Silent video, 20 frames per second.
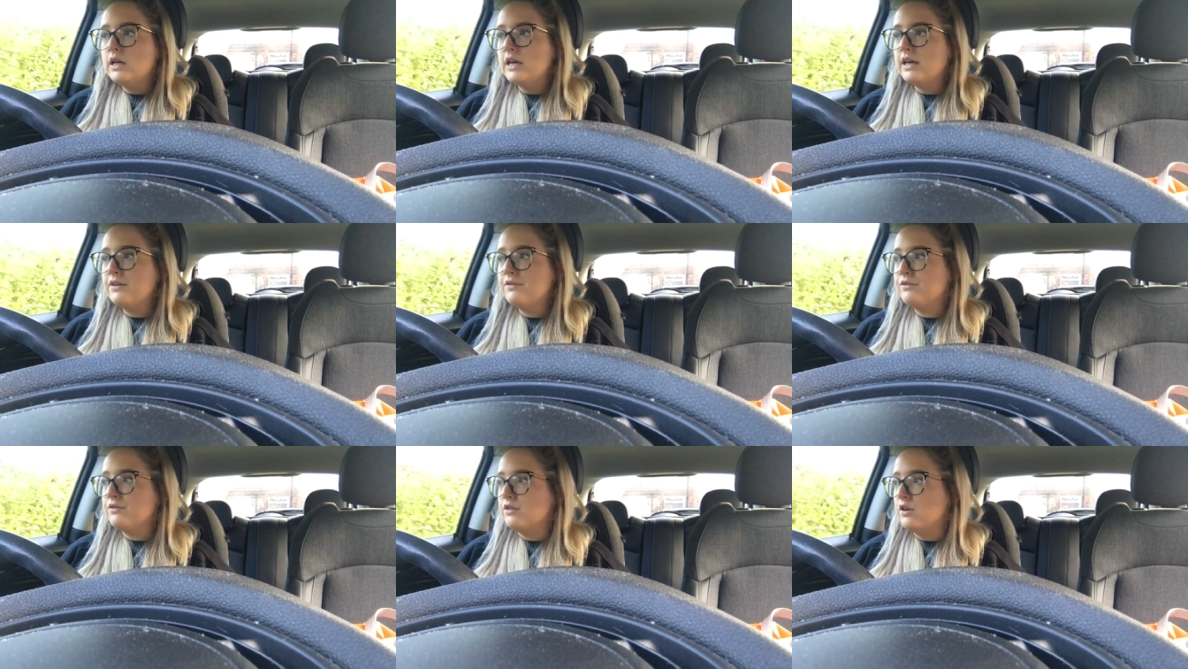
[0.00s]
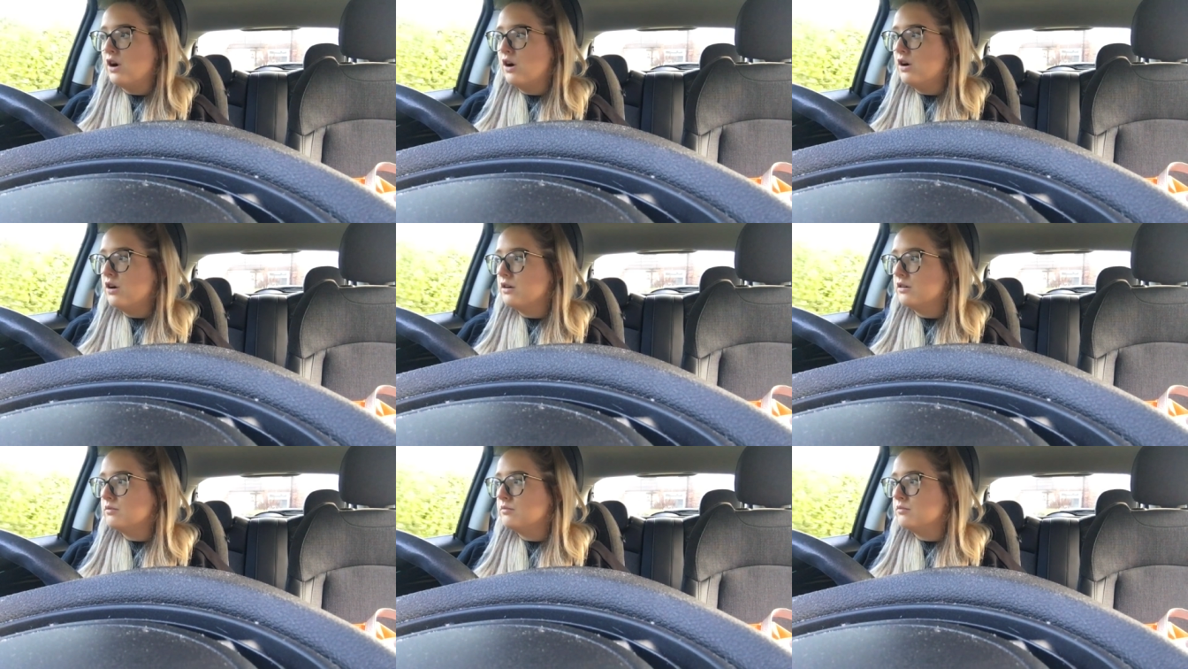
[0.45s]
If
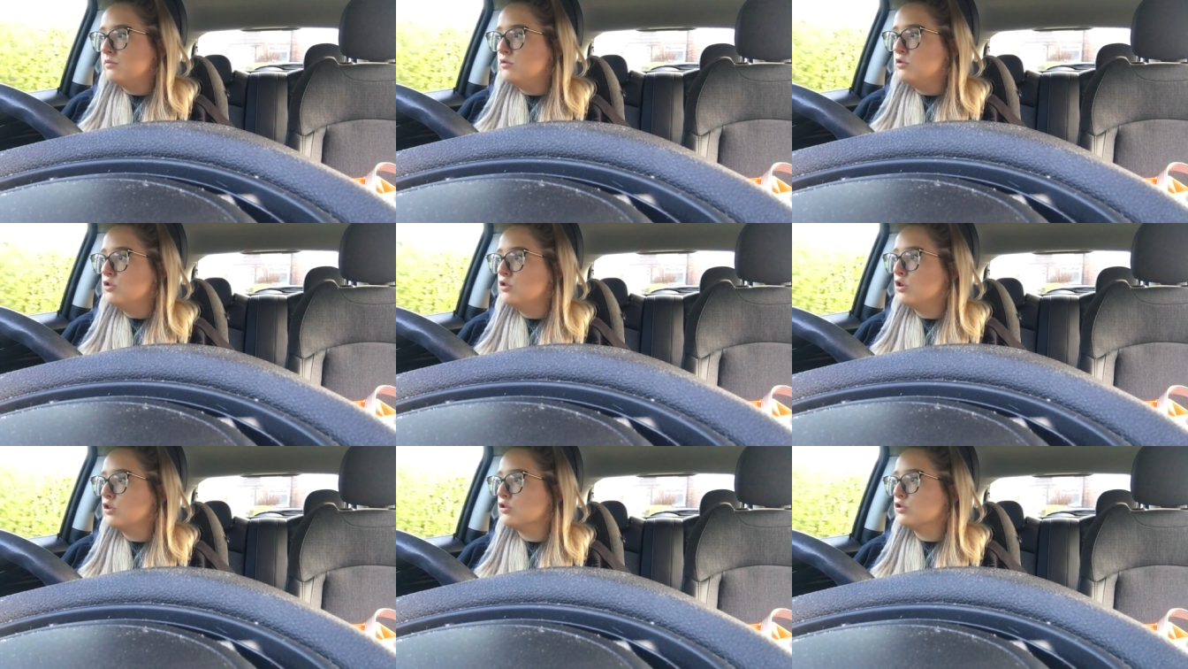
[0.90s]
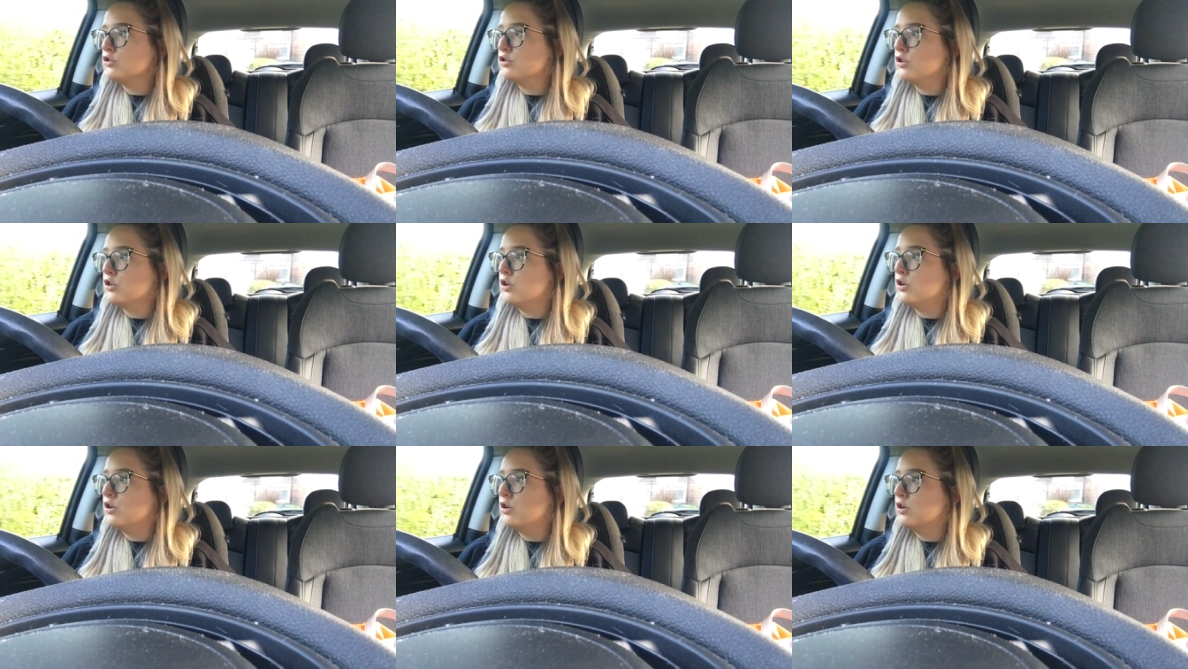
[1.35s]
not, I'm not
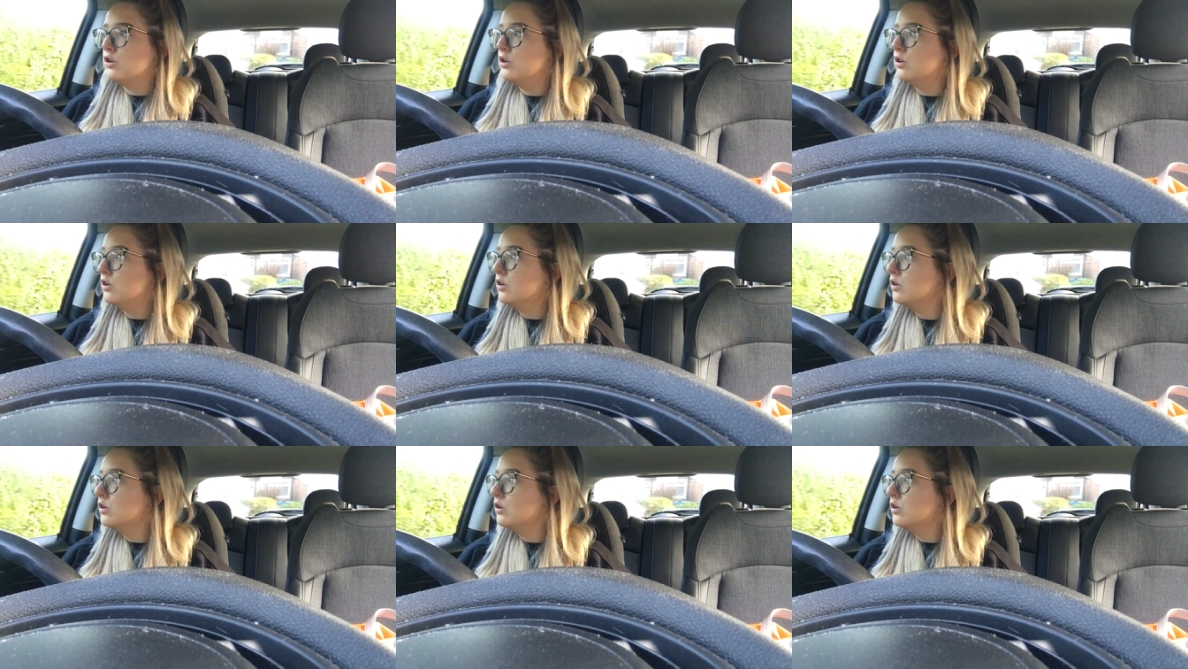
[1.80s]
sure